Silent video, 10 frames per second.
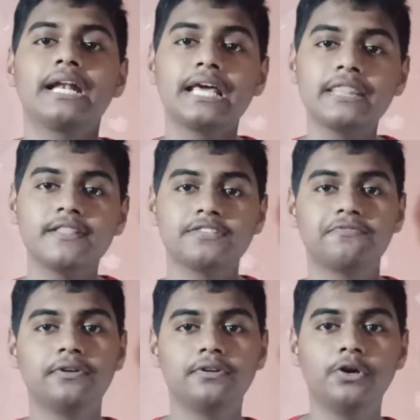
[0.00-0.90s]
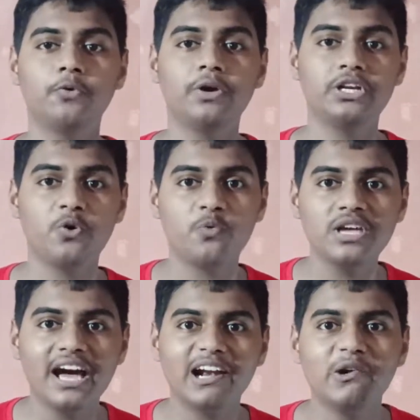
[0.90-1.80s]
and in this new video
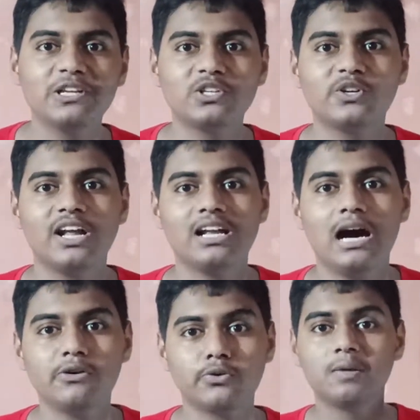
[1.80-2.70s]
we are going to learn how